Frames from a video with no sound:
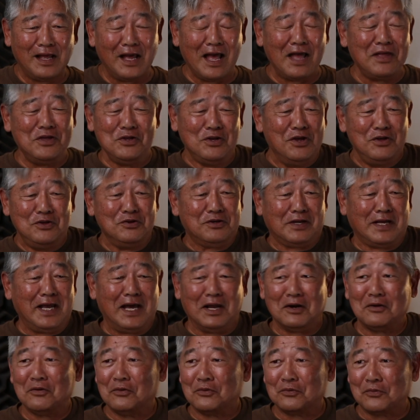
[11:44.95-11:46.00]
you
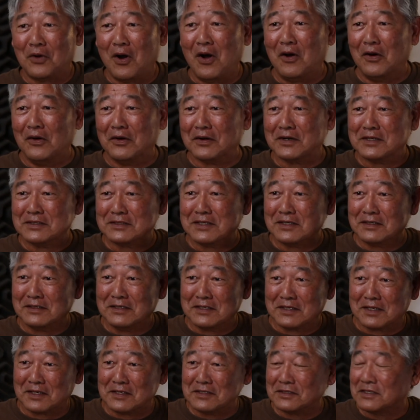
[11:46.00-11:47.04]
can't go wrong because
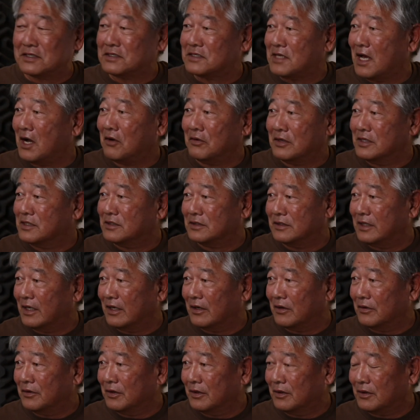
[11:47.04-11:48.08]
the sound is
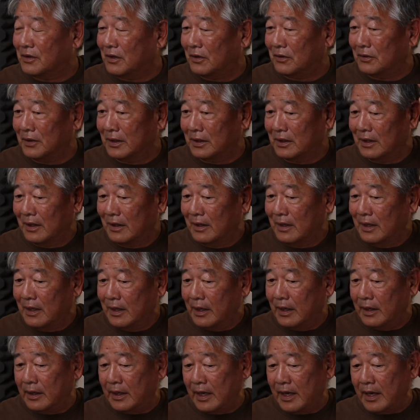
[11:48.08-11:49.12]
there, you know.
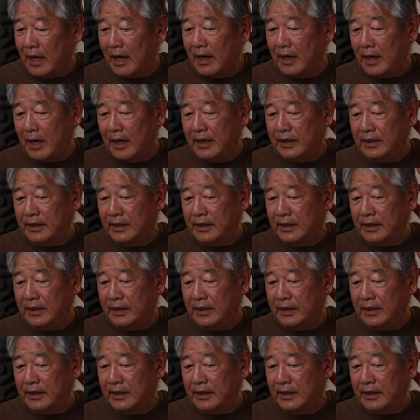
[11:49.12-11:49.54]
And I